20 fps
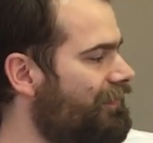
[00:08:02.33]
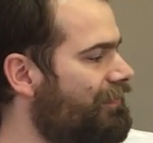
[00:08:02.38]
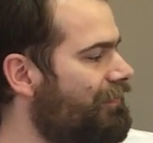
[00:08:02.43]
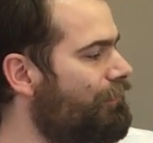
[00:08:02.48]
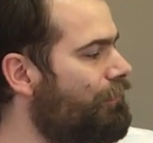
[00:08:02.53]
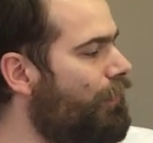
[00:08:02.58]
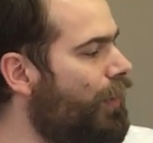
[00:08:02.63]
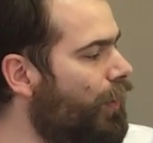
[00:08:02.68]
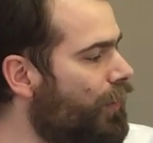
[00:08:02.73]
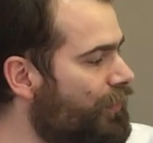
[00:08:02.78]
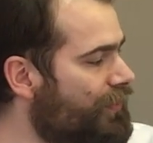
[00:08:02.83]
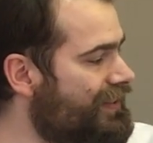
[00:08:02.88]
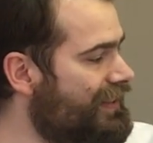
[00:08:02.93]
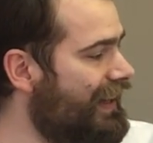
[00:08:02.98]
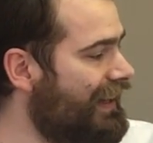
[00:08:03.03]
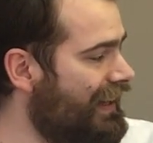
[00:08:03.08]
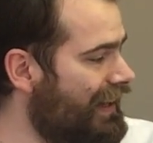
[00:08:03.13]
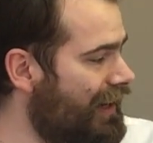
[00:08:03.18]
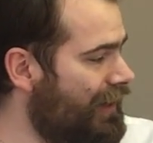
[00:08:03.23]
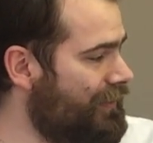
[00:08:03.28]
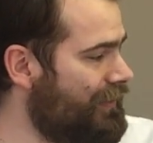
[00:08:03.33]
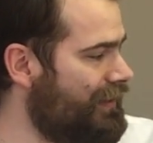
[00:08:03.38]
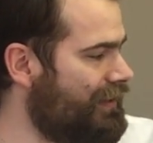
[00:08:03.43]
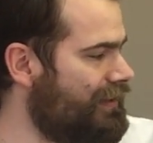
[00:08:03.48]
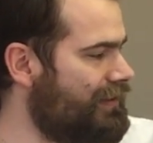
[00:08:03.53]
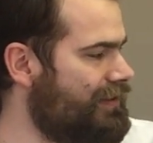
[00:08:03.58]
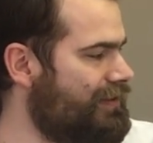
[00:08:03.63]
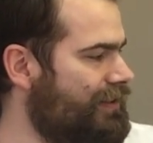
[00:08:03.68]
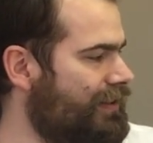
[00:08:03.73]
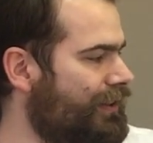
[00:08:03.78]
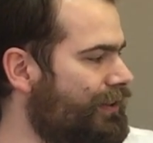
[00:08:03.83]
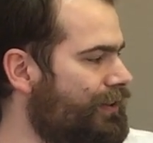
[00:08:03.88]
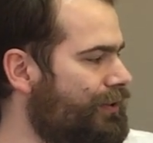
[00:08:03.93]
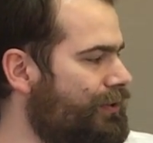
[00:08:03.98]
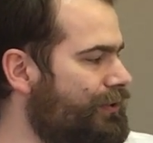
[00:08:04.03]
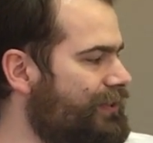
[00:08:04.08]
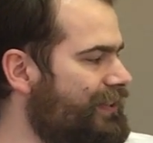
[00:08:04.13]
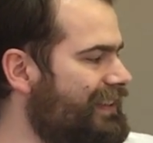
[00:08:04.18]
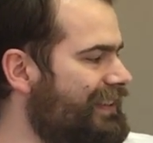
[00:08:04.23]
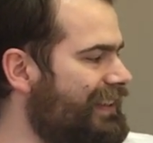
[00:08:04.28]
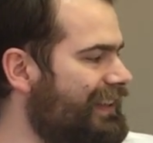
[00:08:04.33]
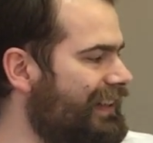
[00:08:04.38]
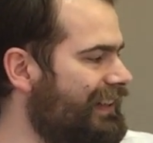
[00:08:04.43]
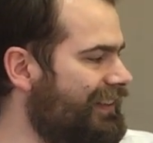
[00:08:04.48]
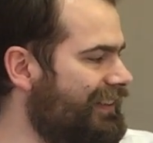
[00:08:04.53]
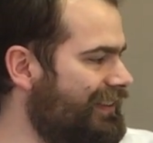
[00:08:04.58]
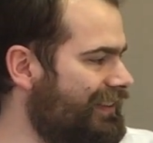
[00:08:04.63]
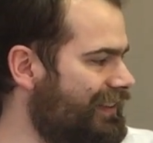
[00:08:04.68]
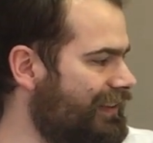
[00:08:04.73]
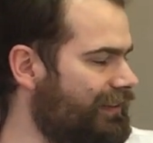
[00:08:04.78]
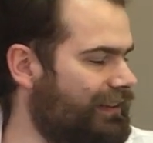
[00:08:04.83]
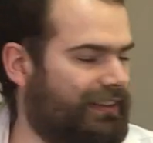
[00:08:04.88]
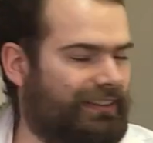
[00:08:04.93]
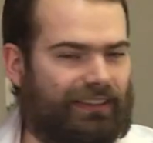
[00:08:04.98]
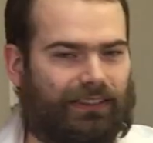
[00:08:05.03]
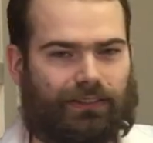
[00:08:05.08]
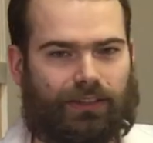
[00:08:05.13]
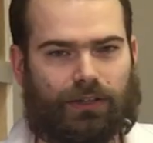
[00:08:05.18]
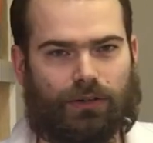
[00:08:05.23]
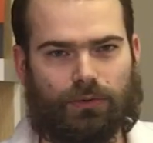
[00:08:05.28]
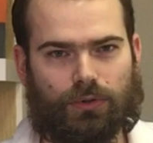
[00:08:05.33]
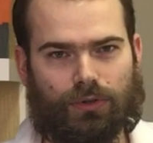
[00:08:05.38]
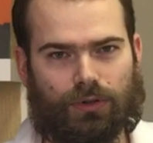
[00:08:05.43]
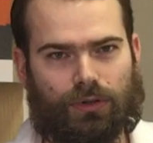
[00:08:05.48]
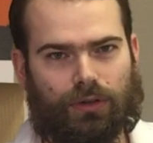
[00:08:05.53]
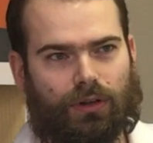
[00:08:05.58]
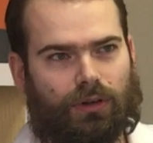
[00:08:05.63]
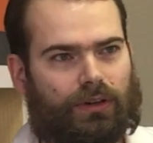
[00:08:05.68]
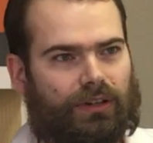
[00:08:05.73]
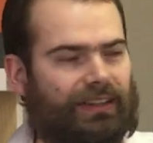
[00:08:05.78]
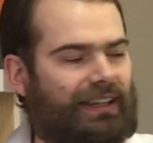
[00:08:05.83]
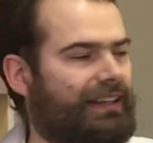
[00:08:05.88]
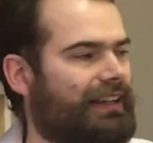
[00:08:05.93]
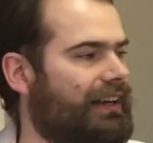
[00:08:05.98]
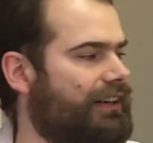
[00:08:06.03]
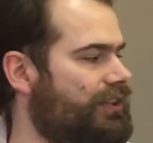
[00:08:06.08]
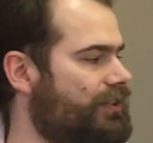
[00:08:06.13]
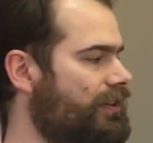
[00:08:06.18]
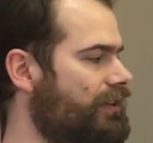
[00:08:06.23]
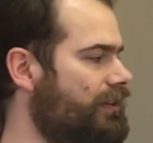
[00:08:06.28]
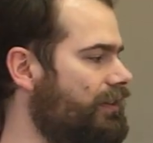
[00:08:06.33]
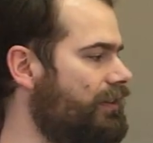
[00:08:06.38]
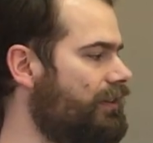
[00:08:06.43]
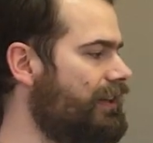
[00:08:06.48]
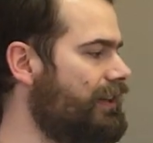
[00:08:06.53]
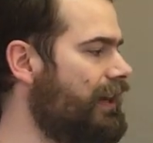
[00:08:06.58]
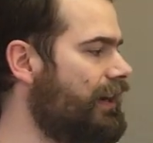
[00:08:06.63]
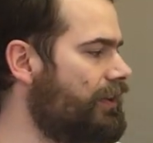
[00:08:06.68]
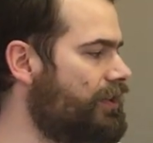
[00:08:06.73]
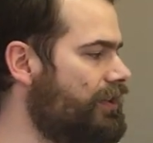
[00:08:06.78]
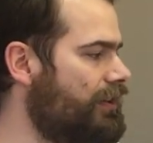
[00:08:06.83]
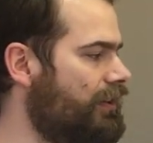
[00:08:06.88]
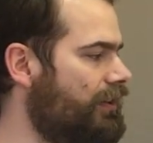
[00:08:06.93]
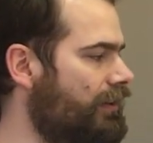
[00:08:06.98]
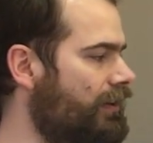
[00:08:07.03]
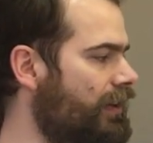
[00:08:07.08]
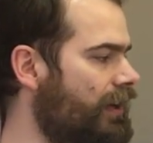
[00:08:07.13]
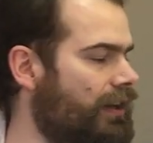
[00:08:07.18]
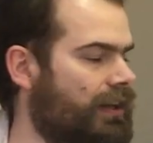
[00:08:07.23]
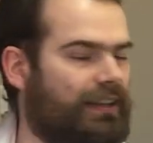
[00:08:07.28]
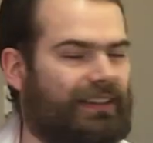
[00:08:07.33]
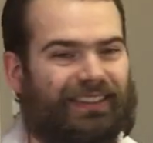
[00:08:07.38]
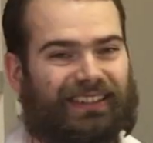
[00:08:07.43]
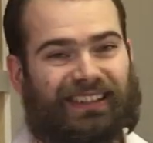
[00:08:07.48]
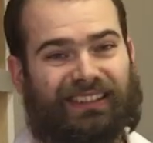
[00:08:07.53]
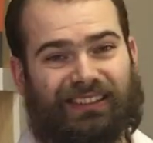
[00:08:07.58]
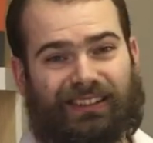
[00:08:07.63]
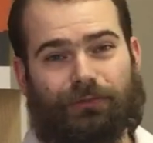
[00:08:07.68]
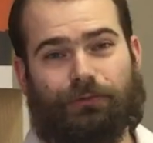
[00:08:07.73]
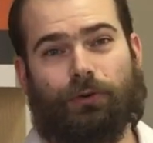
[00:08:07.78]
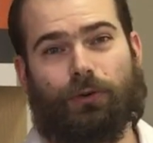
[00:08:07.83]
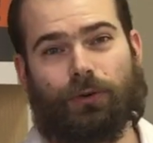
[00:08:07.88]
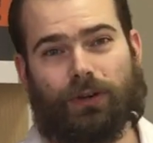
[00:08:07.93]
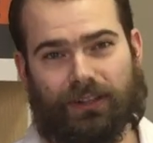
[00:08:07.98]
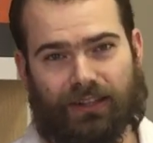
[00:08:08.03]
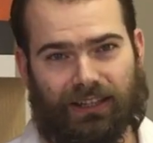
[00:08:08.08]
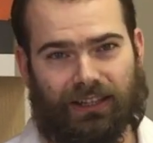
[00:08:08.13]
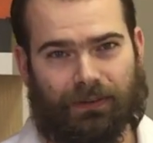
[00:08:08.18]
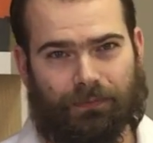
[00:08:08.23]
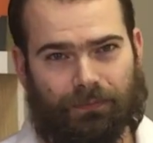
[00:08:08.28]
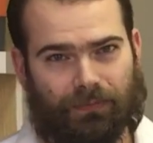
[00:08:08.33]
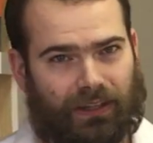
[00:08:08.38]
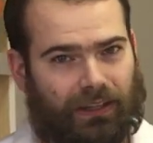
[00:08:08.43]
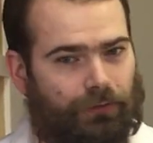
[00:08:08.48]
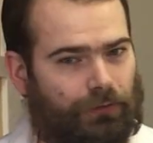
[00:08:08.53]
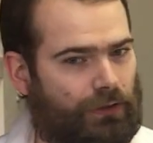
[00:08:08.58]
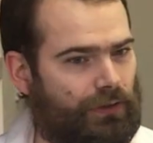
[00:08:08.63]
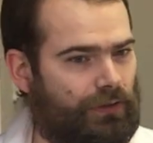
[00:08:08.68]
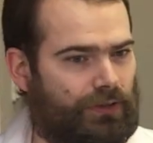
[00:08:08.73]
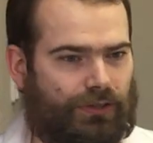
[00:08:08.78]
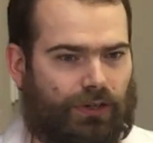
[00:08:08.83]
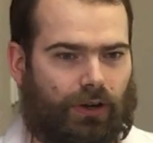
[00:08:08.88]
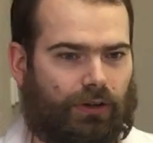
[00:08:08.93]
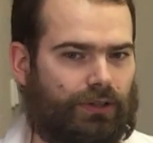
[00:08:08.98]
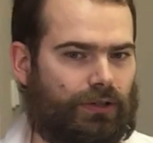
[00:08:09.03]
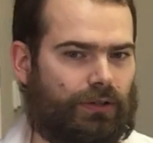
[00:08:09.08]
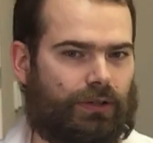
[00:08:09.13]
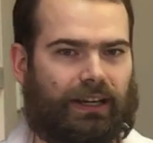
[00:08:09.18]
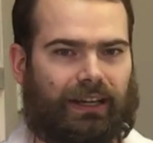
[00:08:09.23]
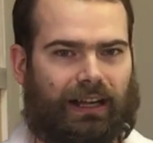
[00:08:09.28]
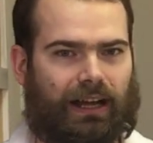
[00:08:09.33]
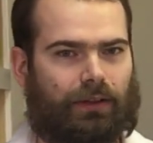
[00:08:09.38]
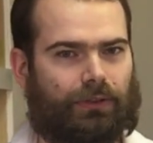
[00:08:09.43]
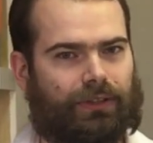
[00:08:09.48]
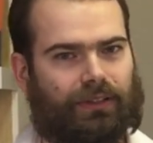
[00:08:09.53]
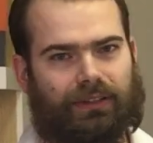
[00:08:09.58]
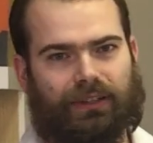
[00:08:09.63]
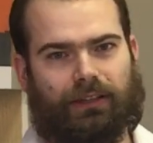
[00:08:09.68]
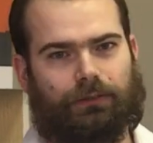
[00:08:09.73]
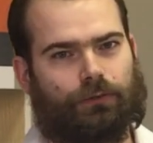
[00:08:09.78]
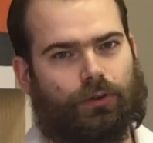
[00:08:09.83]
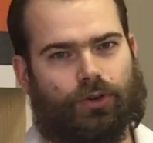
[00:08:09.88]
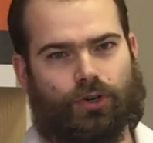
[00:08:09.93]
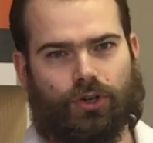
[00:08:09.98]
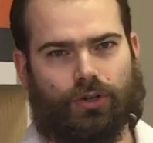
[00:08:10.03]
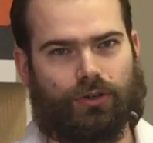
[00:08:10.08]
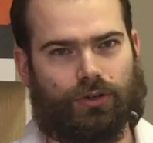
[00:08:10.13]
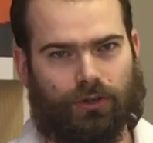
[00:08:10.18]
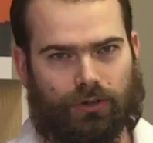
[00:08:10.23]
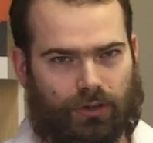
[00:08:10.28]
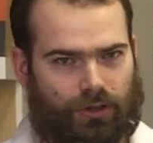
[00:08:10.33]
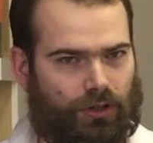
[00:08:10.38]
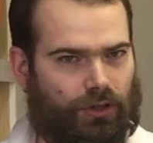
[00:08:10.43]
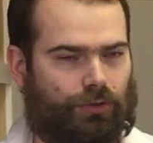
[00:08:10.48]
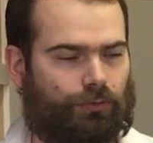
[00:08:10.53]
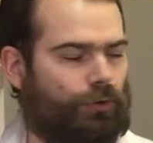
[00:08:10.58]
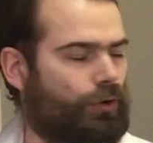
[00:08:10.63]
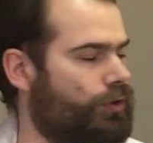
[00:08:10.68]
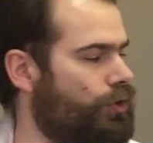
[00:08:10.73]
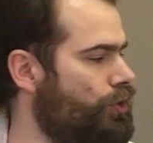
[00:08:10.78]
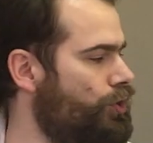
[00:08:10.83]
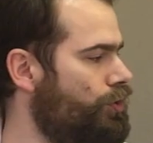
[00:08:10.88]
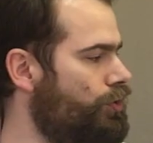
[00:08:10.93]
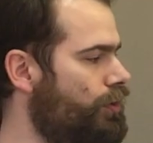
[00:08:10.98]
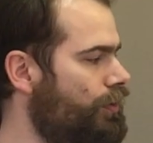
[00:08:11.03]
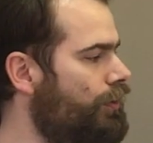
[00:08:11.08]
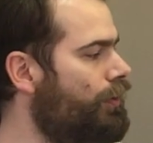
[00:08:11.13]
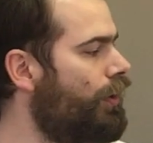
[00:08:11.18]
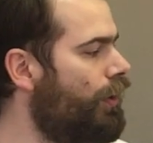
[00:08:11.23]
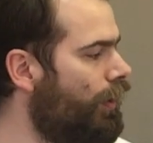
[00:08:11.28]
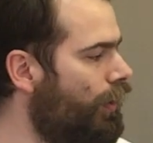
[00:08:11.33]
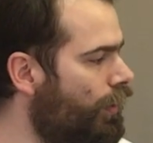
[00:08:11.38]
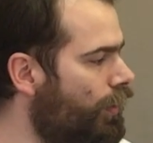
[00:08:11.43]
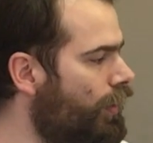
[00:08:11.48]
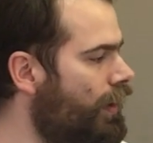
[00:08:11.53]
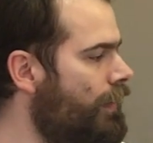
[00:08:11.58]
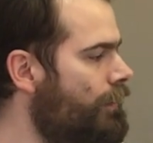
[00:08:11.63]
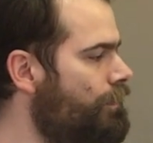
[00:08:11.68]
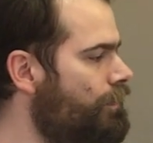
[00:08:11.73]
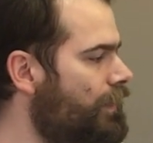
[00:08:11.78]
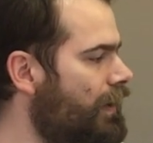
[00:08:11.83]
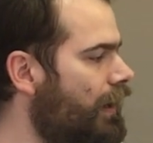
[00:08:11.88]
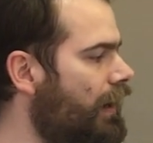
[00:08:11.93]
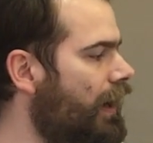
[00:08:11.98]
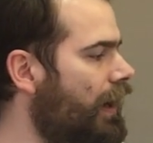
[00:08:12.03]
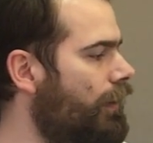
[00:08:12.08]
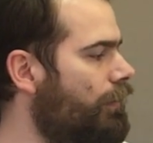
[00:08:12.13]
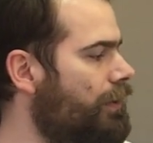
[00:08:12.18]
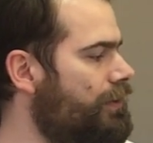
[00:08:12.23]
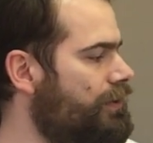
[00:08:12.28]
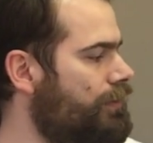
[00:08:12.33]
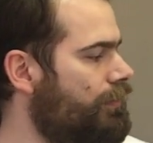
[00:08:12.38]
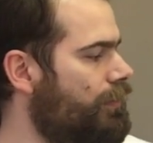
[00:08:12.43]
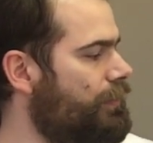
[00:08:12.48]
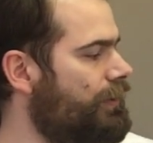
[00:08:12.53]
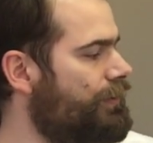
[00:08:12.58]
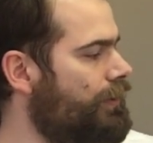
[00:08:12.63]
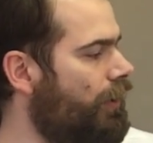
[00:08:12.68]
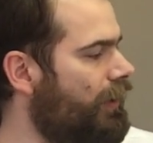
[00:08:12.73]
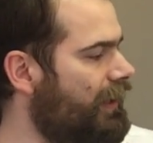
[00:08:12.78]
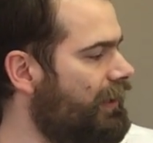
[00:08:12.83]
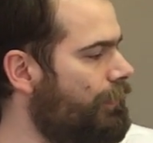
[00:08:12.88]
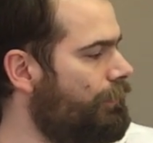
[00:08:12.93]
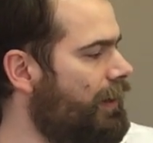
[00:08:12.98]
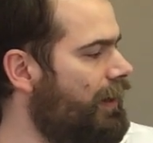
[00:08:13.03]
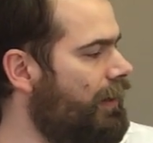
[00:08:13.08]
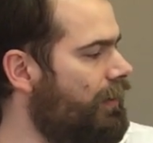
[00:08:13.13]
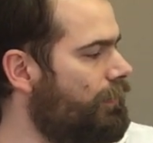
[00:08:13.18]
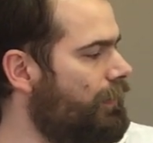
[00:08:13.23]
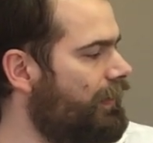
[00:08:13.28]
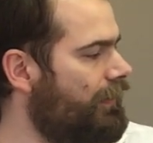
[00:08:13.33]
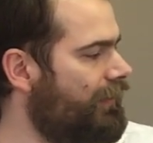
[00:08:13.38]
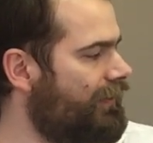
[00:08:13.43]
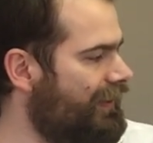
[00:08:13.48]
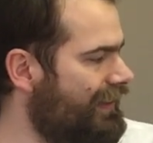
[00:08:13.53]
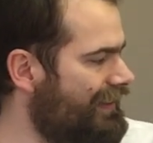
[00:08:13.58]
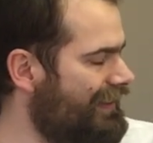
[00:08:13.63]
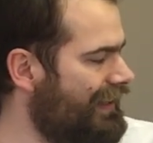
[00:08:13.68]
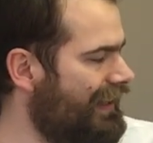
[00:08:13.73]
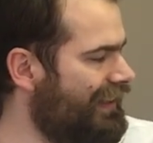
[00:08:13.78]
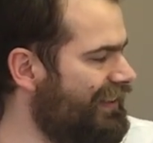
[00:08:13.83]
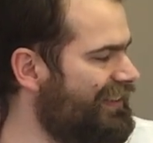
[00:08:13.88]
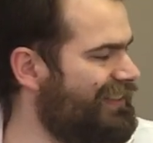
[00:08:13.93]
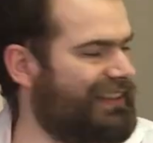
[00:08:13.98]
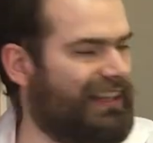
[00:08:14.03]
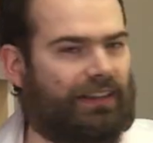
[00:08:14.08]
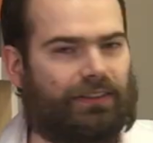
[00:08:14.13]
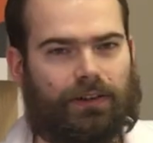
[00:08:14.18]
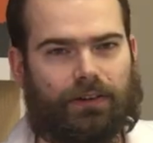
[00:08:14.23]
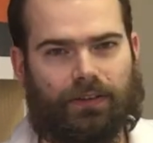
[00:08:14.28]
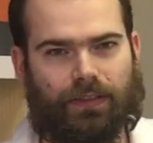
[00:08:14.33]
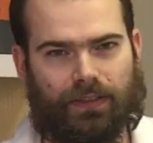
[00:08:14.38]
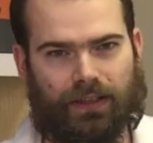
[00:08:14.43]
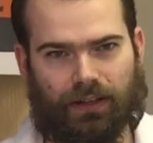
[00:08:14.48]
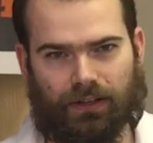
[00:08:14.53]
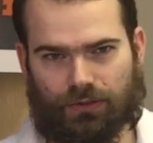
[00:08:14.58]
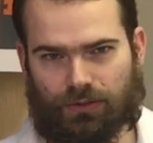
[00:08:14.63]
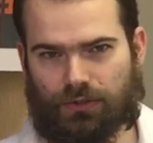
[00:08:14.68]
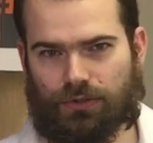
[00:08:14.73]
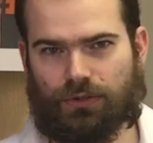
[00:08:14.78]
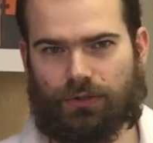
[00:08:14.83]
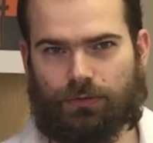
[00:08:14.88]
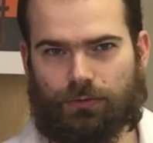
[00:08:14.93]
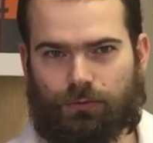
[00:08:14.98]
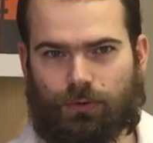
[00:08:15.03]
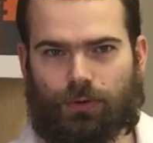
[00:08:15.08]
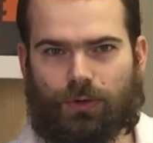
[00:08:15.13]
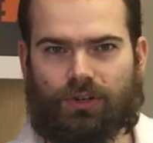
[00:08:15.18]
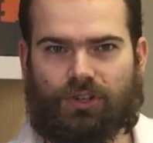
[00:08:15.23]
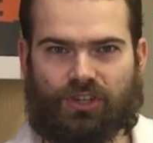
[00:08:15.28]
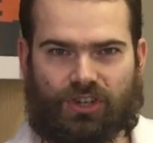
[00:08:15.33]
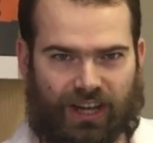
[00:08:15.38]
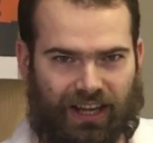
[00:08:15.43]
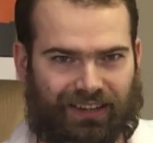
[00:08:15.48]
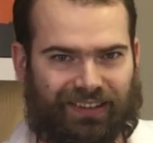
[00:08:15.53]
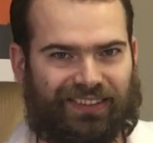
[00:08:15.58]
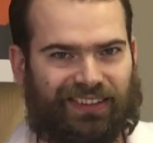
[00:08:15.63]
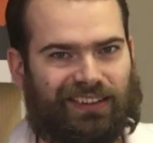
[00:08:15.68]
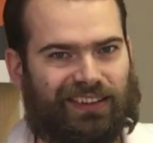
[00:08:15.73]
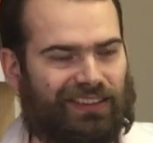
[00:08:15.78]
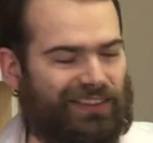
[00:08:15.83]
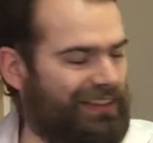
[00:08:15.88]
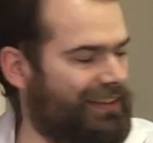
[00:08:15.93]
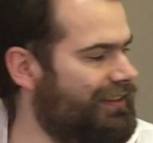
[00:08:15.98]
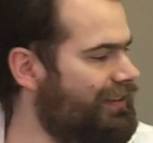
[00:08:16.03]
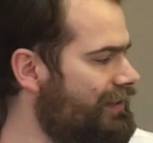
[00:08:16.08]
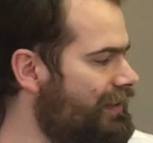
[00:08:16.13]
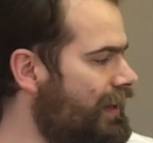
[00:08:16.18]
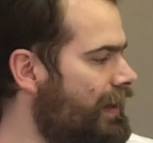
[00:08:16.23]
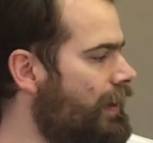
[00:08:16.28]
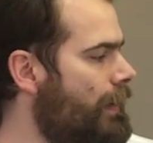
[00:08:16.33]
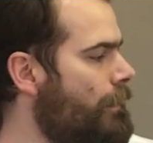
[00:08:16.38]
Most accountants use this. This is a rule or deduction 60-40. If you talk to your accountant, they for sure know what you will be talking about, because that's like a standard thing to do for Czech citizens.